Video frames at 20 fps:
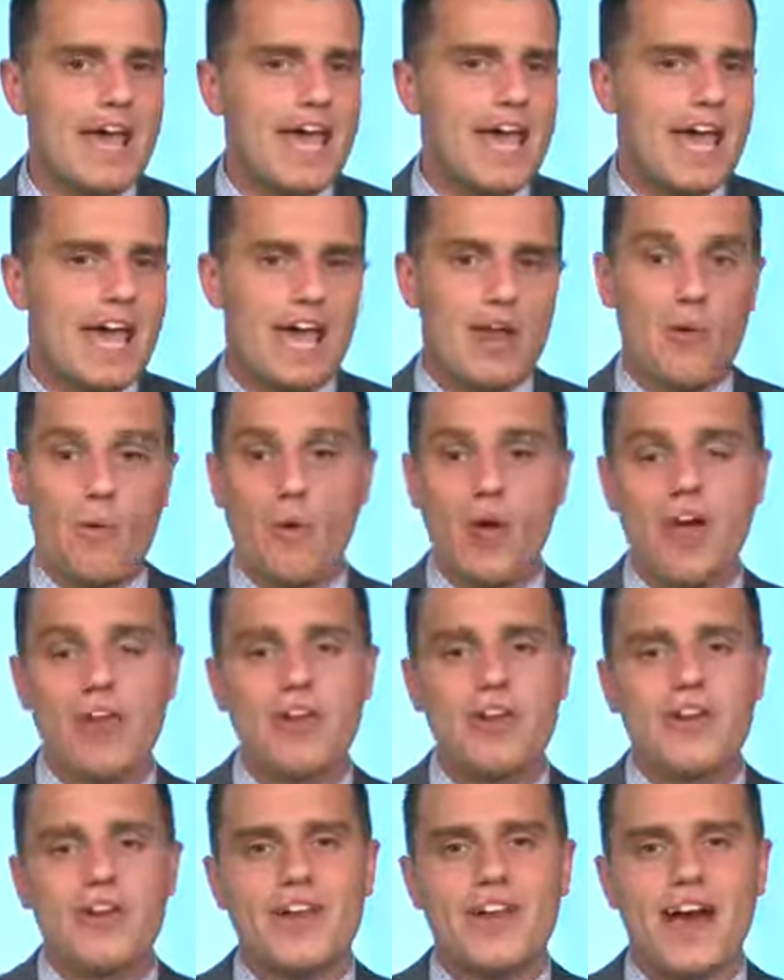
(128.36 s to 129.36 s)
And
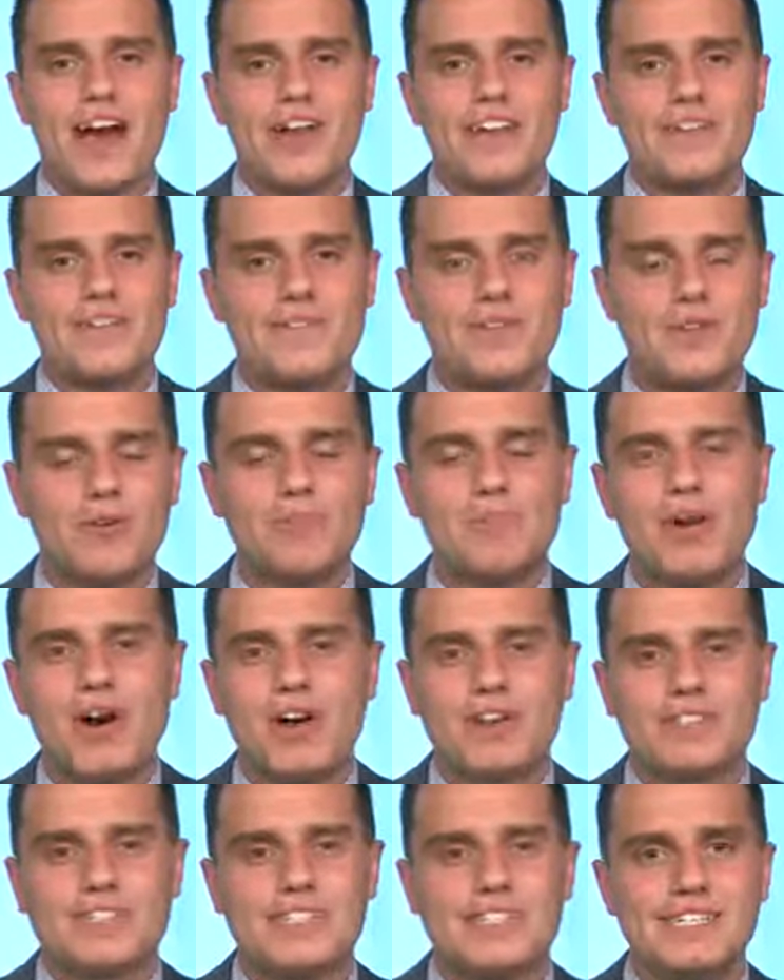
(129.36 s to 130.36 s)
ready or not,
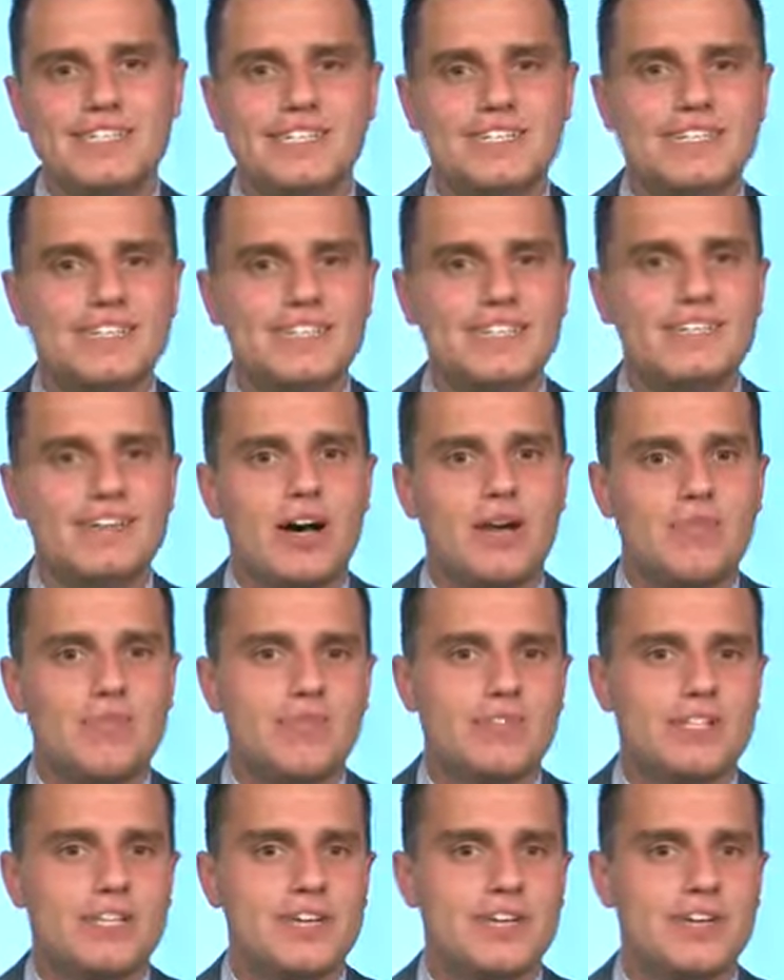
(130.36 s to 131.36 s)
football season is
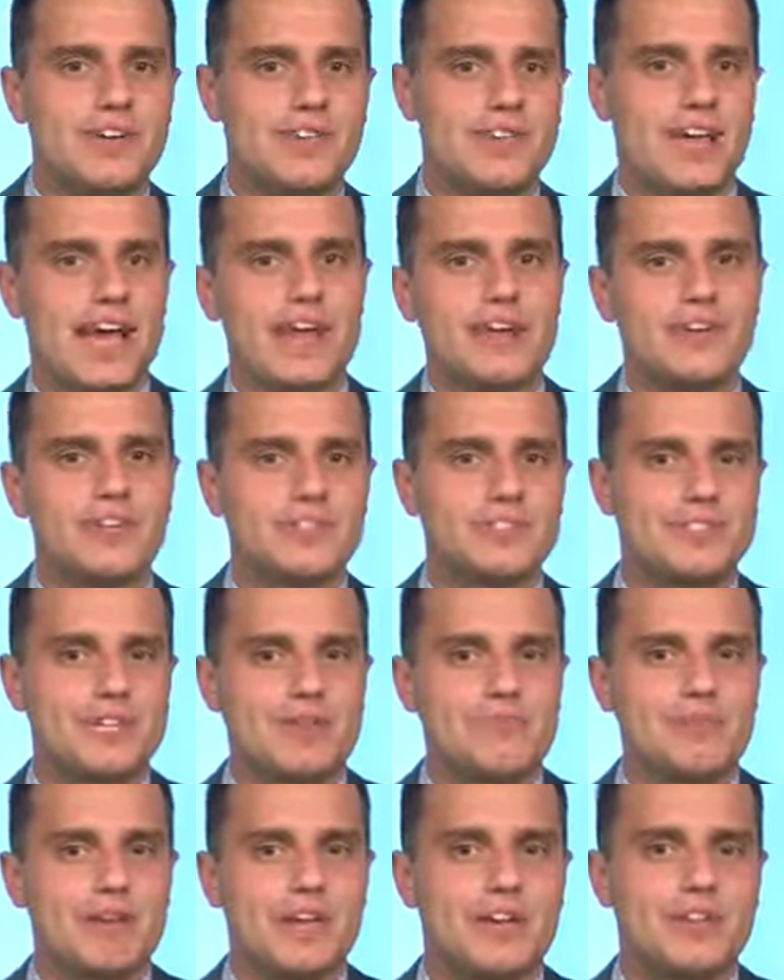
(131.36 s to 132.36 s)
almost here. The Idaho
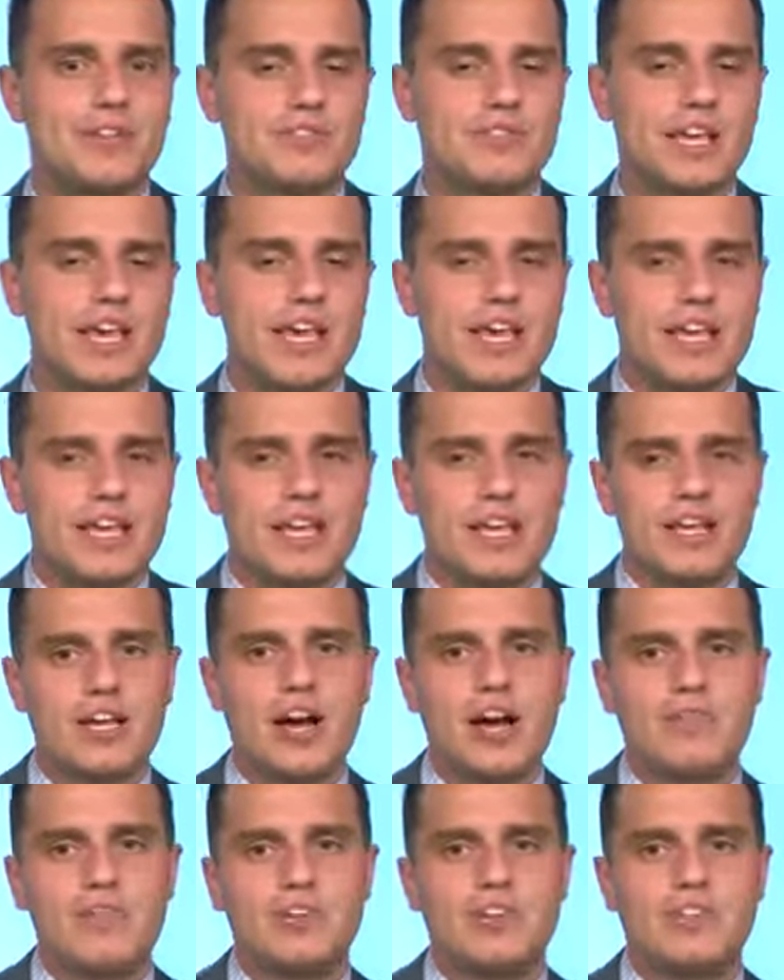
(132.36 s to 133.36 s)
State Bengals kick
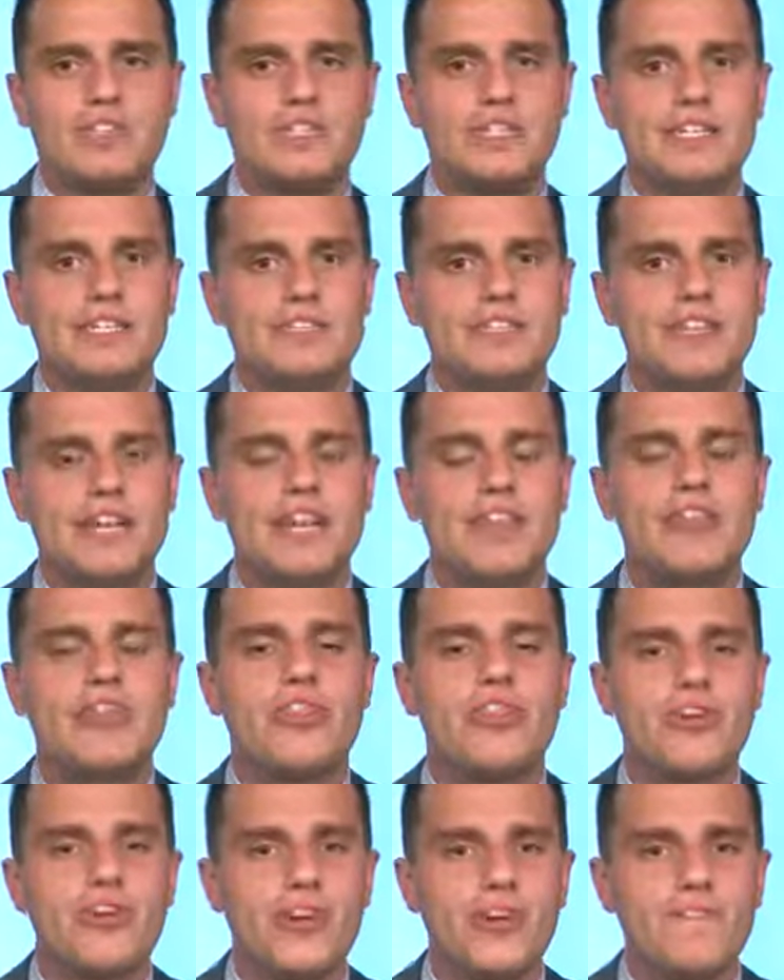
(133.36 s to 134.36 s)
off their season
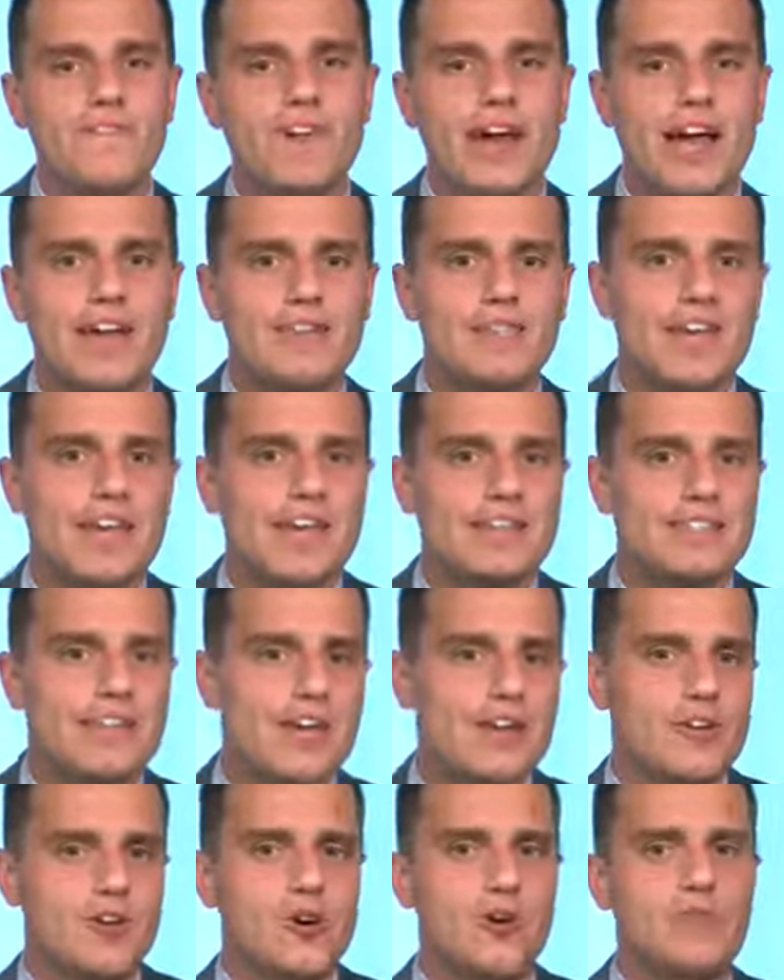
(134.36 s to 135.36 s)
35 days
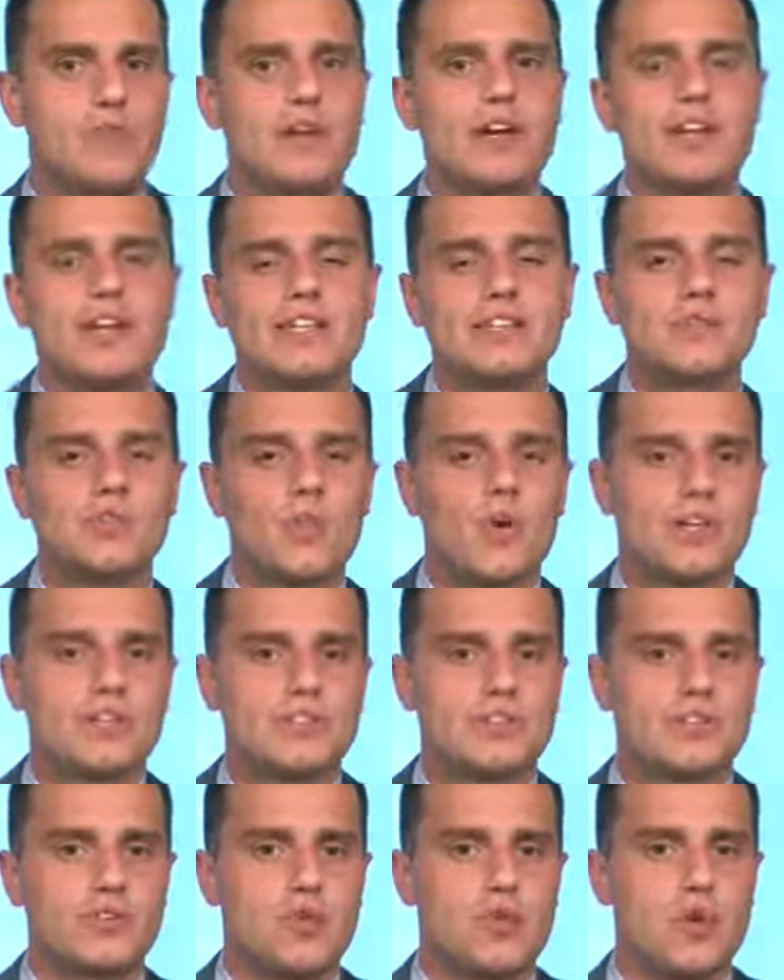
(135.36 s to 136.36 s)
at home against
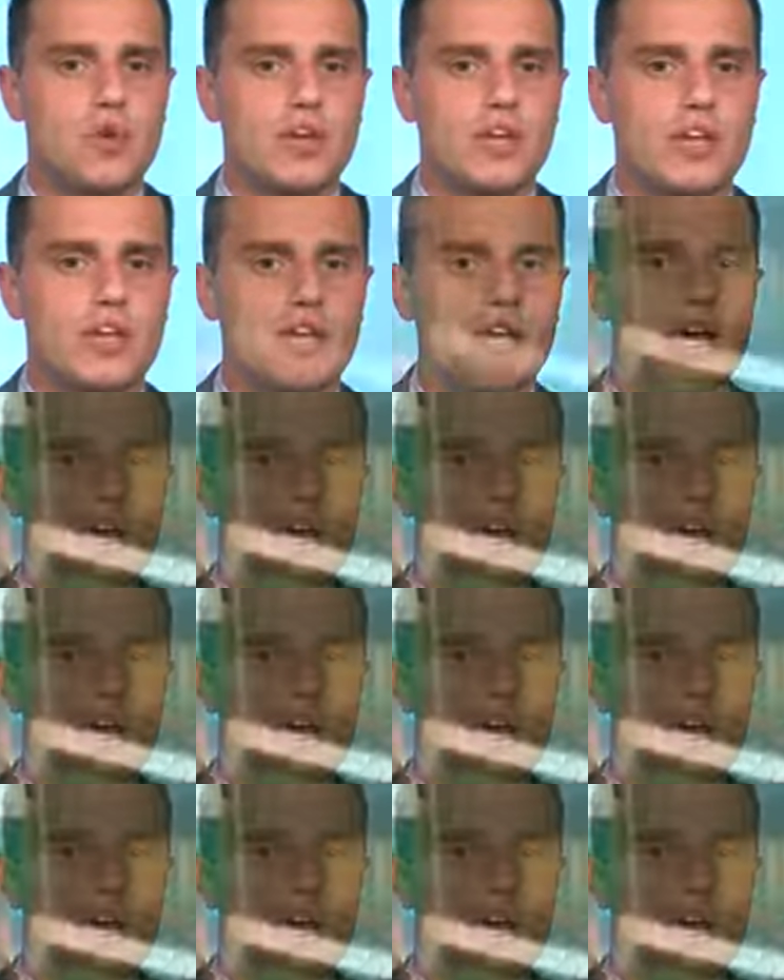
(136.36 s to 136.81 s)
Western Oregon.